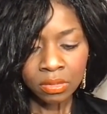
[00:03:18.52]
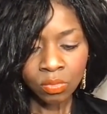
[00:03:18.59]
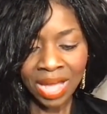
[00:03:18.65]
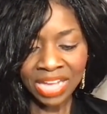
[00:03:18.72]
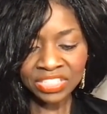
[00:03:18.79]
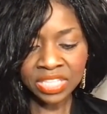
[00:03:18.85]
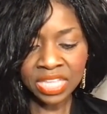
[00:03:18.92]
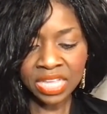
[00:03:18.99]

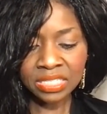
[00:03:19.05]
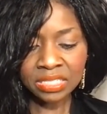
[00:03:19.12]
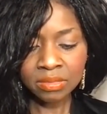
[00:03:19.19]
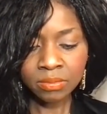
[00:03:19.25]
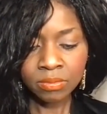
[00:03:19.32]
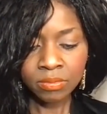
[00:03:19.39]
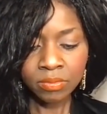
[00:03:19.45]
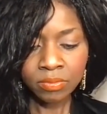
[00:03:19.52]
Watch this.
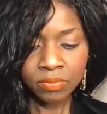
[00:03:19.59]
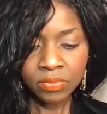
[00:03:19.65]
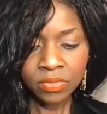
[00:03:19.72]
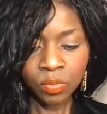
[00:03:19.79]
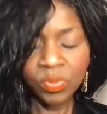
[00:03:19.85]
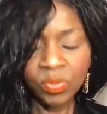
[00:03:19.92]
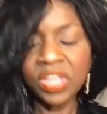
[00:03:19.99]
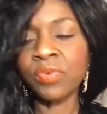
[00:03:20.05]

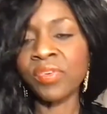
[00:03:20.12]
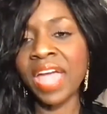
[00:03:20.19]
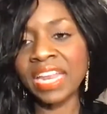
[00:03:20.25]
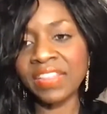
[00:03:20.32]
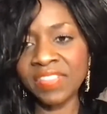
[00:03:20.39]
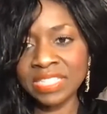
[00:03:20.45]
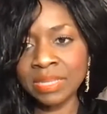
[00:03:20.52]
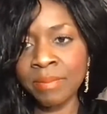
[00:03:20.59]
We
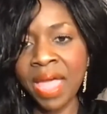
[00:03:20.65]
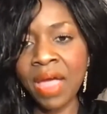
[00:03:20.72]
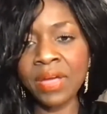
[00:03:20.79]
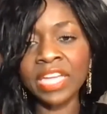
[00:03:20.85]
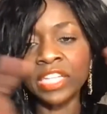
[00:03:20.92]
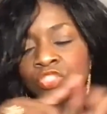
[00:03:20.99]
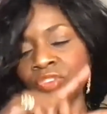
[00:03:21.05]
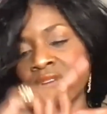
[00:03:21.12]
created this
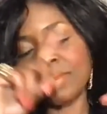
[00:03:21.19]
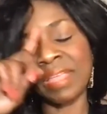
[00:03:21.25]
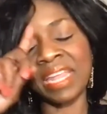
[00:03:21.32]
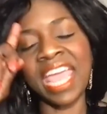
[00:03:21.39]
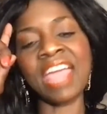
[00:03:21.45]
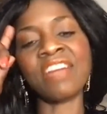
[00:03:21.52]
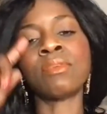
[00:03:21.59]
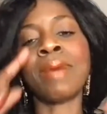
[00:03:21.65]
American dream
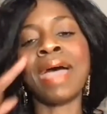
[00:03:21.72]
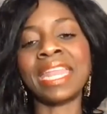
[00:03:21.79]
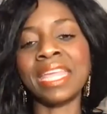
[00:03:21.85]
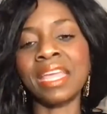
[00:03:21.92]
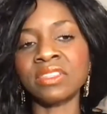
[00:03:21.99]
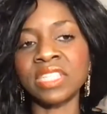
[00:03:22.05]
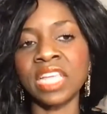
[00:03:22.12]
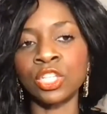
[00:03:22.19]
that everybody
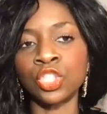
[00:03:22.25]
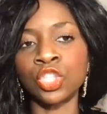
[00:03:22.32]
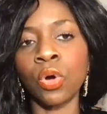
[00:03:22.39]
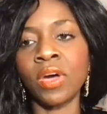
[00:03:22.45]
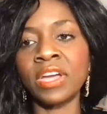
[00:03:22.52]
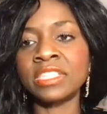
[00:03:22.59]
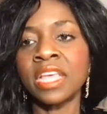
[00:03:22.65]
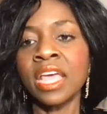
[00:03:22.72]
else
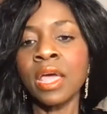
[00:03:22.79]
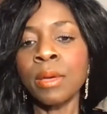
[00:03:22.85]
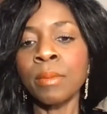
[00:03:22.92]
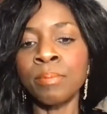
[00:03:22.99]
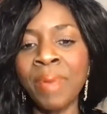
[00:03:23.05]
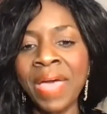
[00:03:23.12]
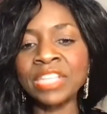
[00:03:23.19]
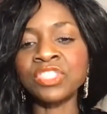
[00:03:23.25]
enjoys
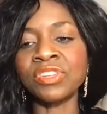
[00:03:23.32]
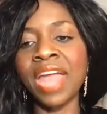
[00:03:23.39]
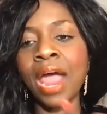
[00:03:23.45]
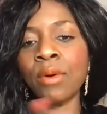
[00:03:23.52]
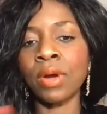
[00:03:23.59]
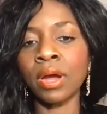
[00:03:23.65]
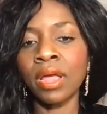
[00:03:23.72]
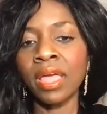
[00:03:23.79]
based on
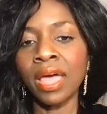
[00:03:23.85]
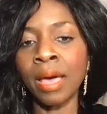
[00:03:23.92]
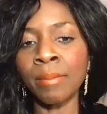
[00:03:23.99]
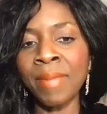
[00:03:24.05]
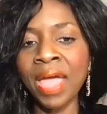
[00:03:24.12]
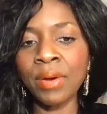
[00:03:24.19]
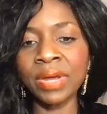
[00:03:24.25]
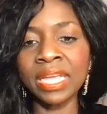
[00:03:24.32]
our
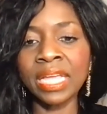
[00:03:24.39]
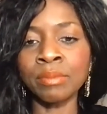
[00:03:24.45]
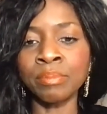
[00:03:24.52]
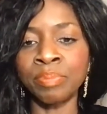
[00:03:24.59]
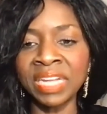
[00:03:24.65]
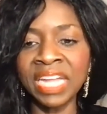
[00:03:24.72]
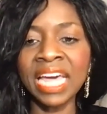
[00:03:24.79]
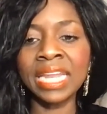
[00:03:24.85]
American
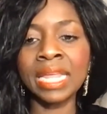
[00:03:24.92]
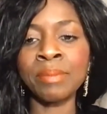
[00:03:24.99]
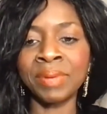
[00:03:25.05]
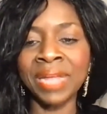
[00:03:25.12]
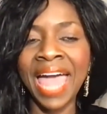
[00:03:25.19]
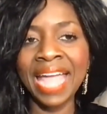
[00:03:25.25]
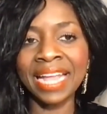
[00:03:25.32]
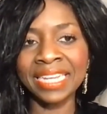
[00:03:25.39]
bloody
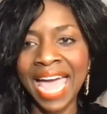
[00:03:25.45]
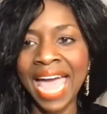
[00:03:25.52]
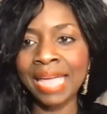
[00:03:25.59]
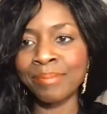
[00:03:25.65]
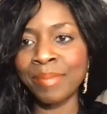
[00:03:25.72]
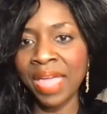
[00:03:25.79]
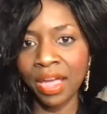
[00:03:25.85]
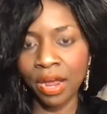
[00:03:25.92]
Black
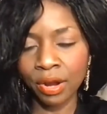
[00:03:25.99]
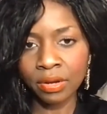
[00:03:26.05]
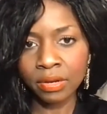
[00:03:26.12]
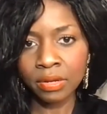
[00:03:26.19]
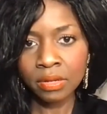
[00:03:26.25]
nightmare.